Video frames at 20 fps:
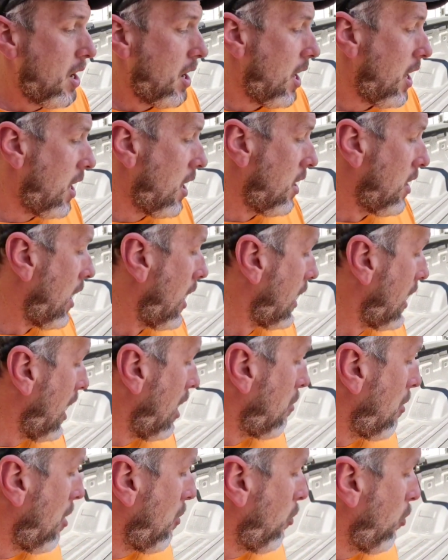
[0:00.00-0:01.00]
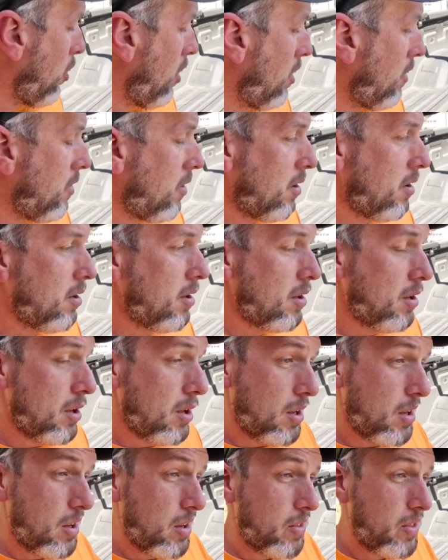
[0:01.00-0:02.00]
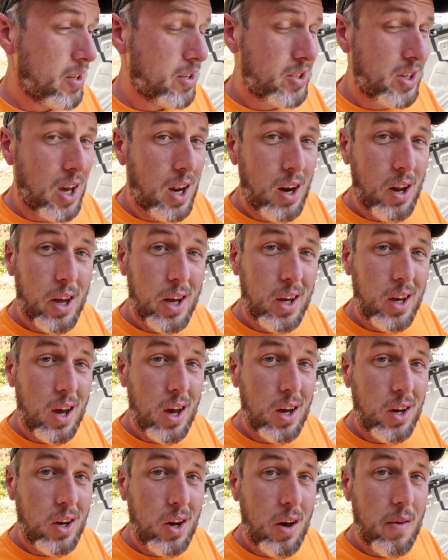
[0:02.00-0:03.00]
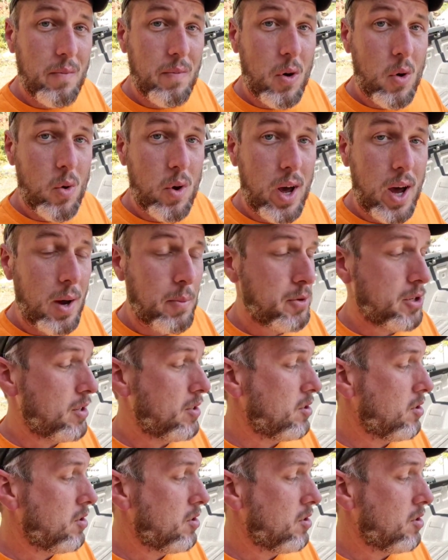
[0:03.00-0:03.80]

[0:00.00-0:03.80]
And I came up with this kind of like cut phone option.